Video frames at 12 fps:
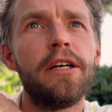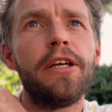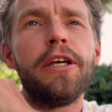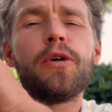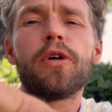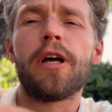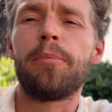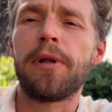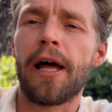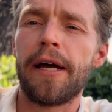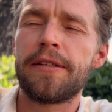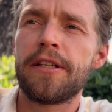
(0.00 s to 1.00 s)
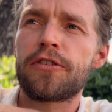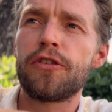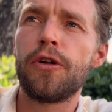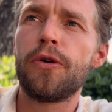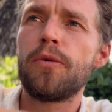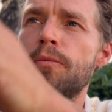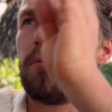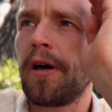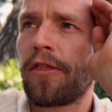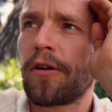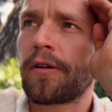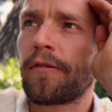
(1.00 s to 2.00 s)
he could apply this new
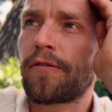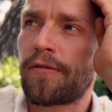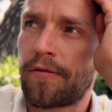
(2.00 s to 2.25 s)
method of